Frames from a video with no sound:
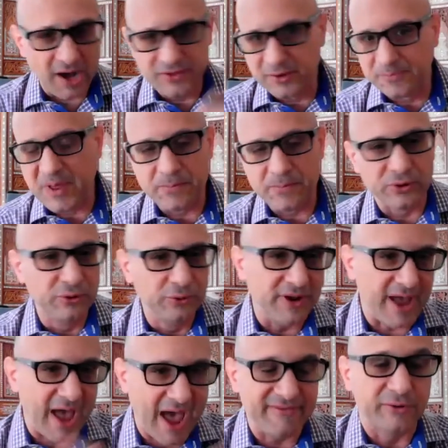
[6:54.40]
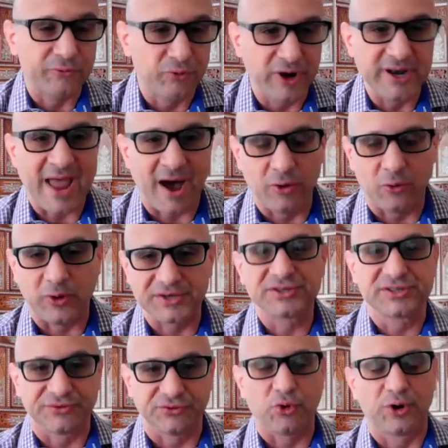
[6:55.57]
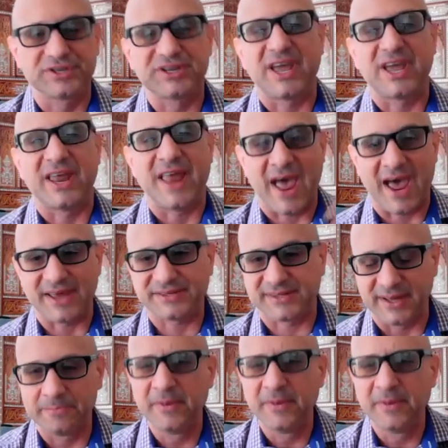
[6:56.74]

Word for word: Other people who haven't written out questions, of course, can ask them,